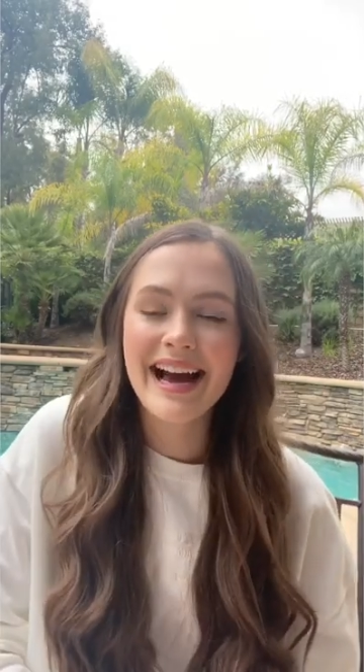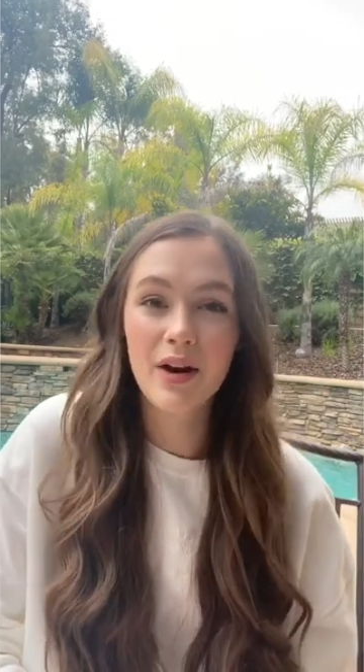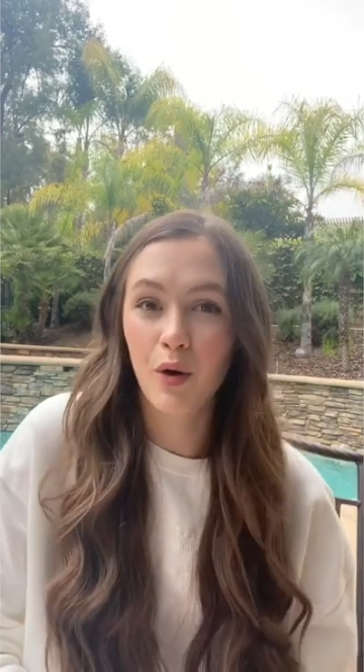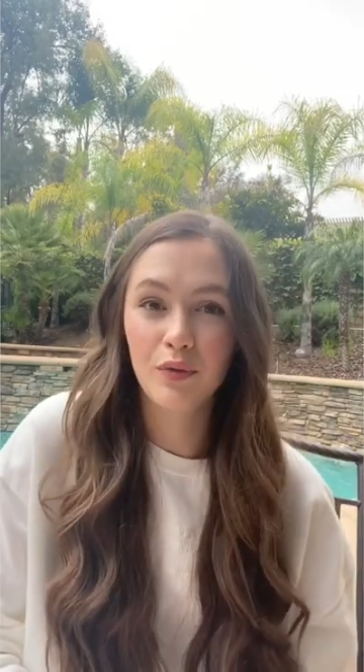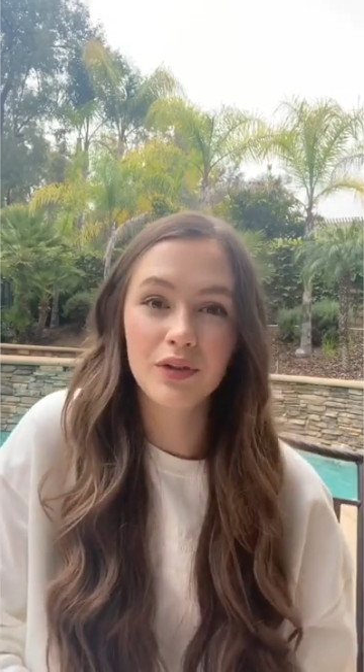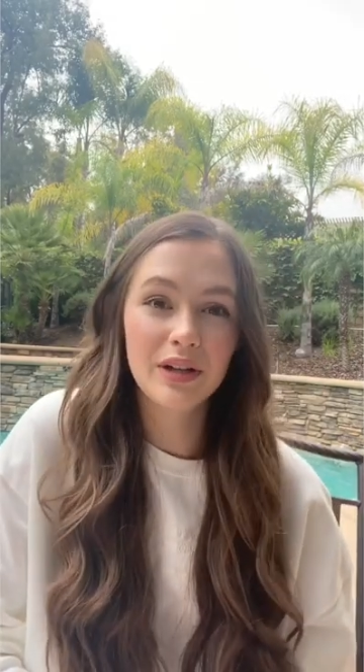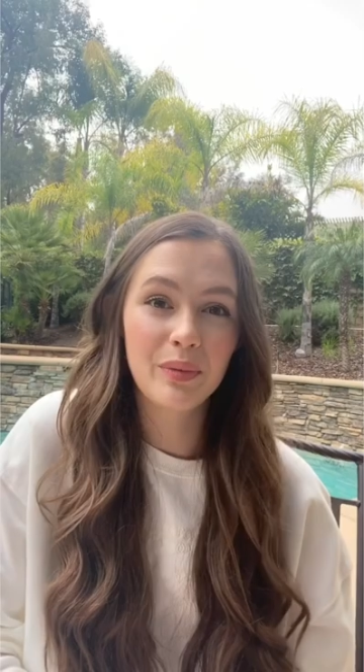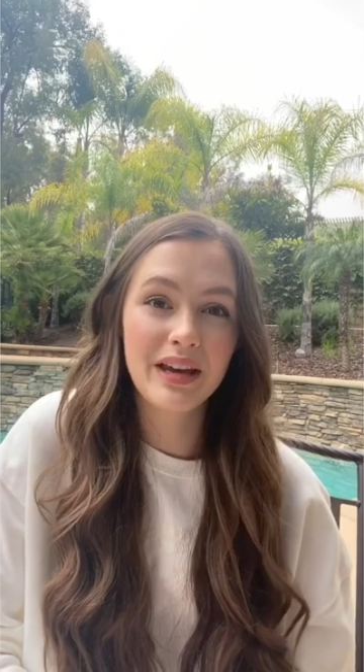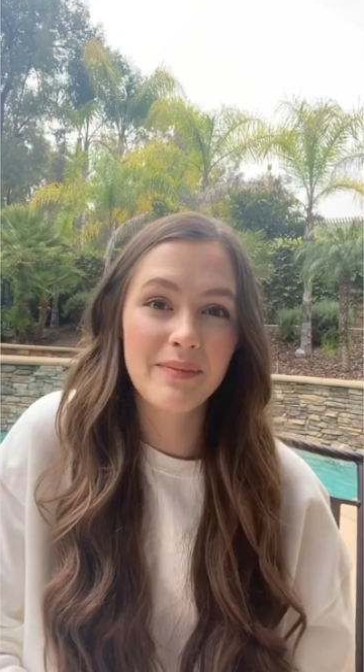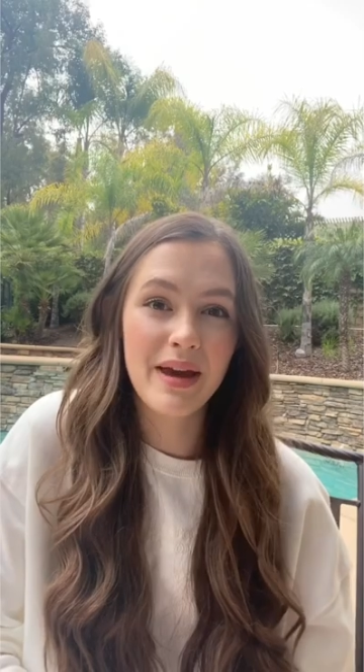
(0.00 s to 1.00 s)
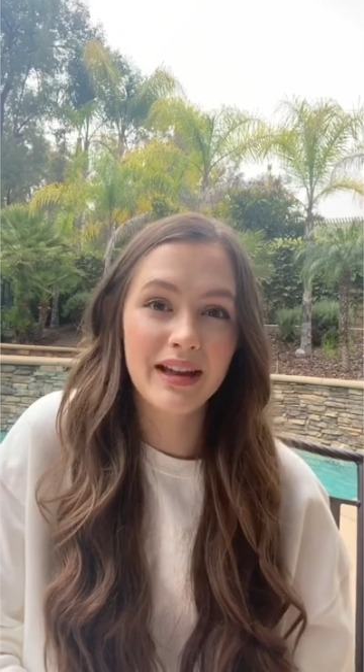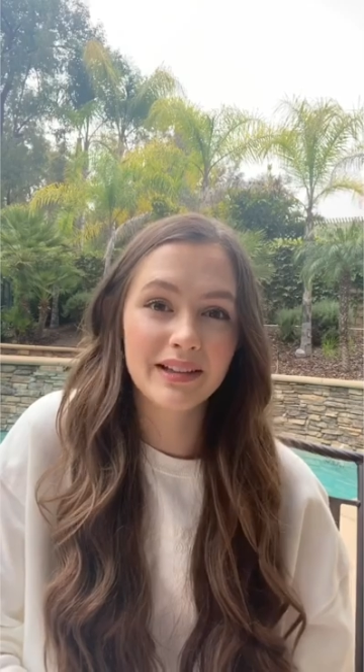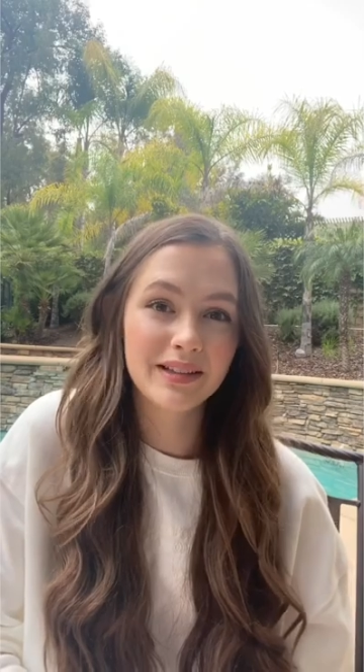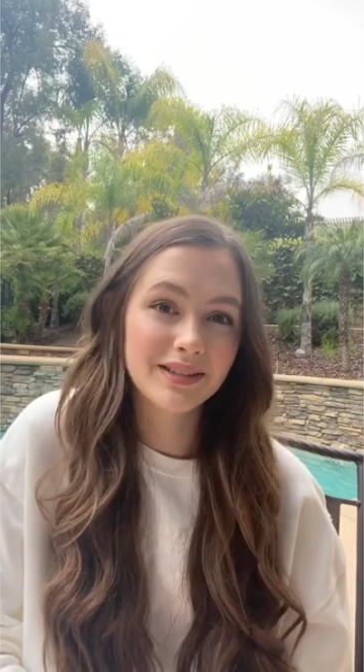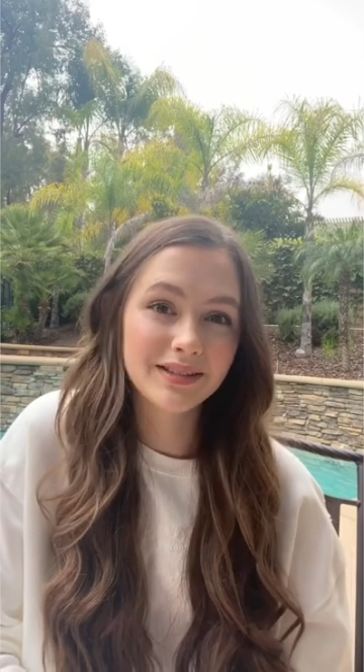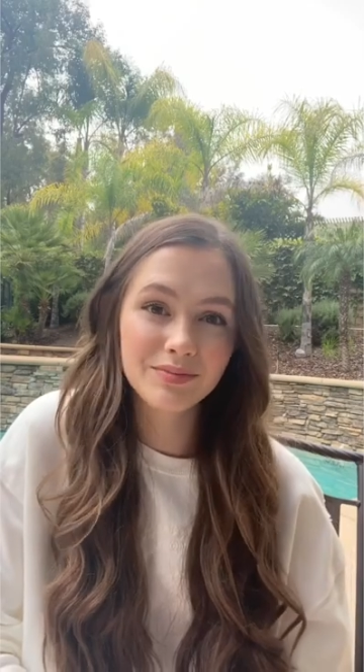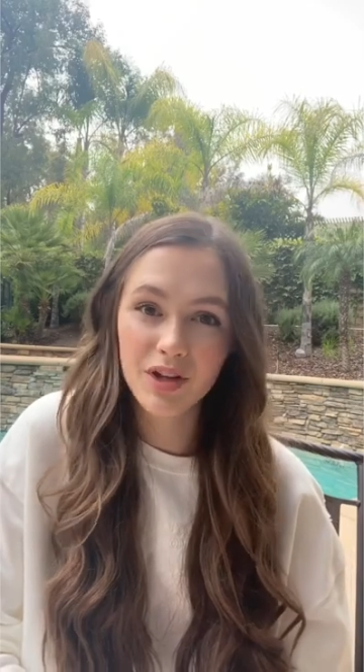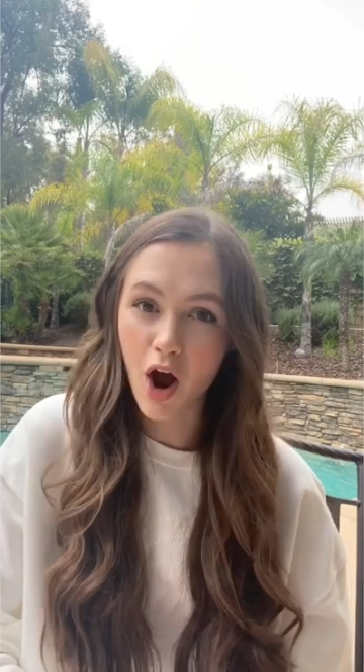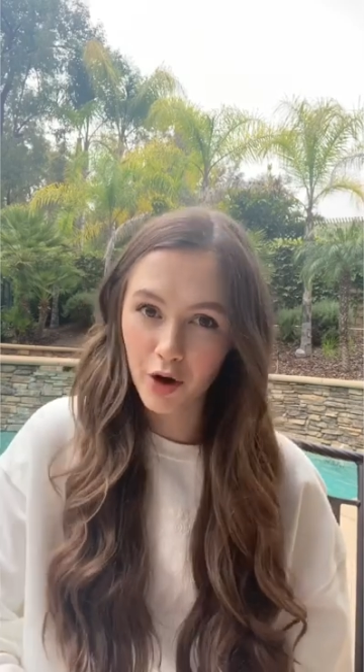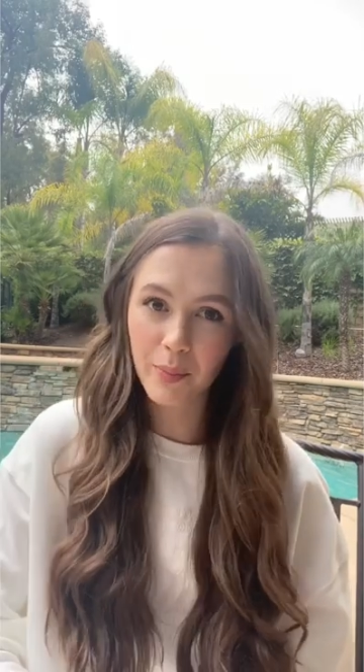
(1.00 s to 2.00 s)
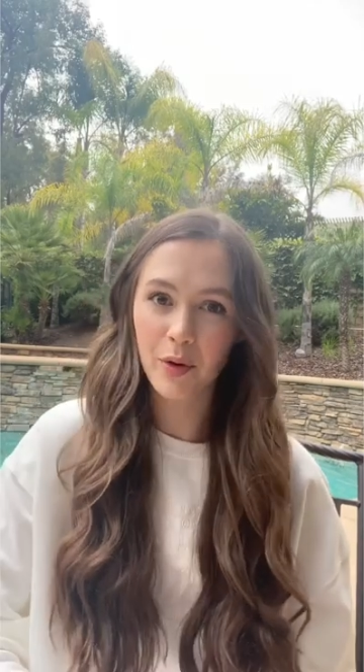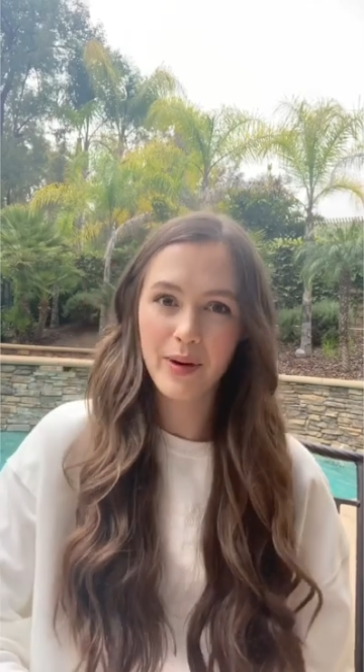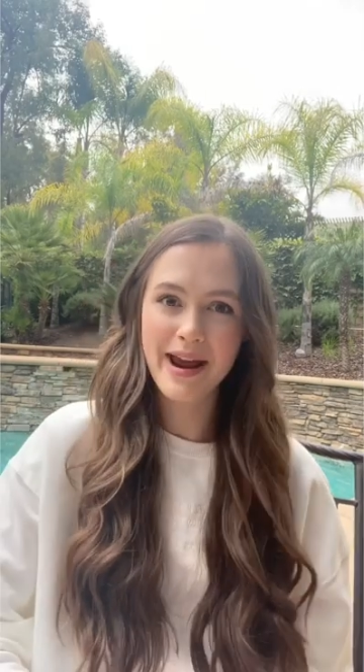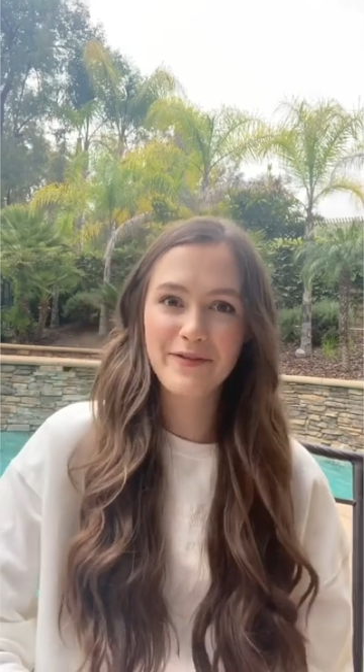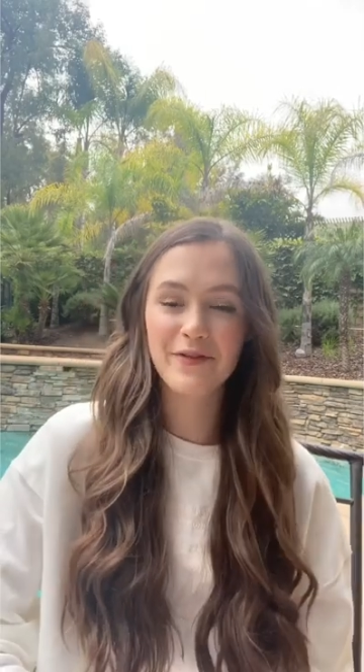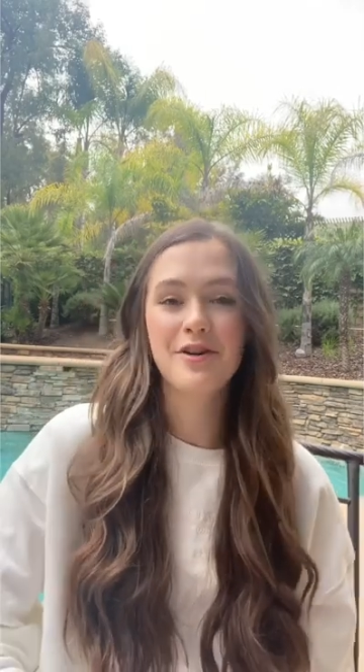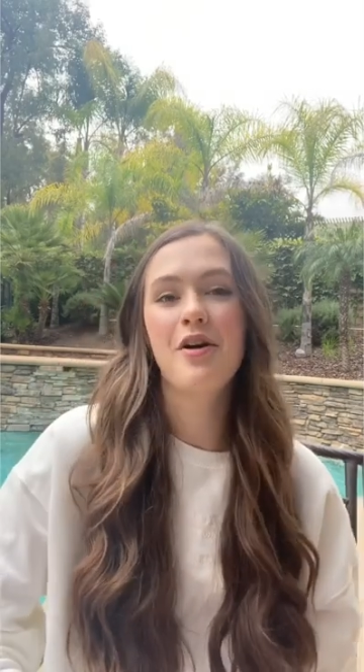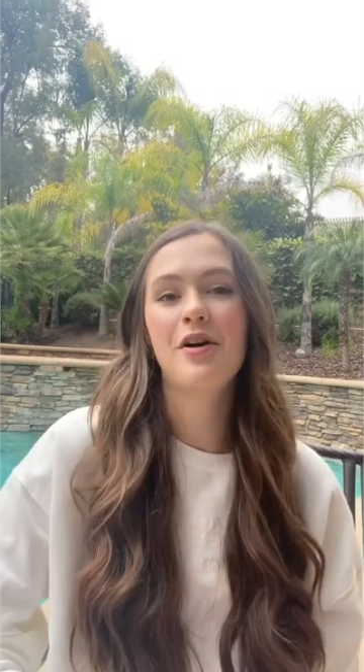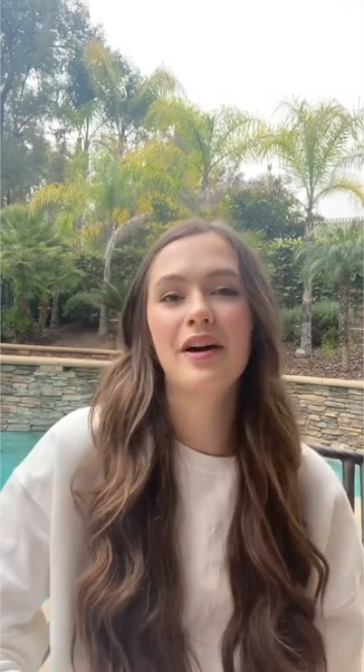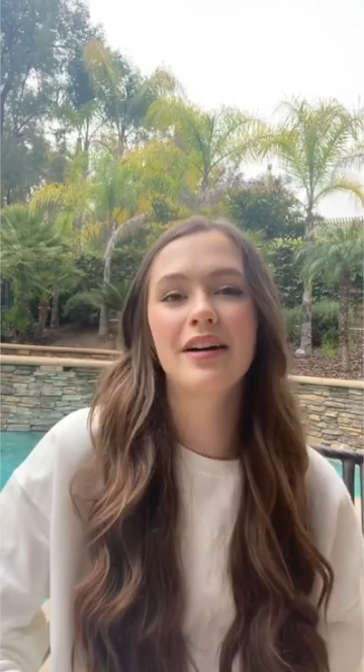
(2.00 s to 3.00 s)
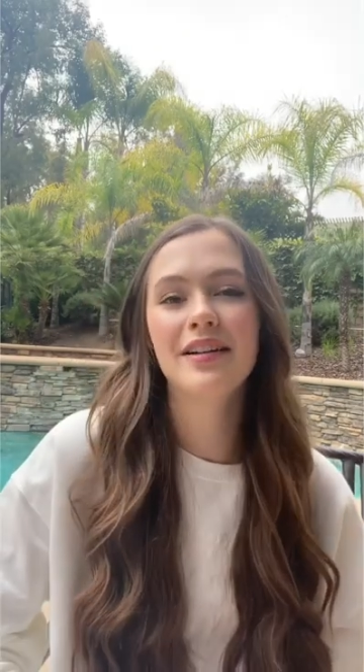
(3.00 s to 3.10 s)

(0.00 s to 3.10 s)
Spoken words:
and hopefully we can make a little dog parade for our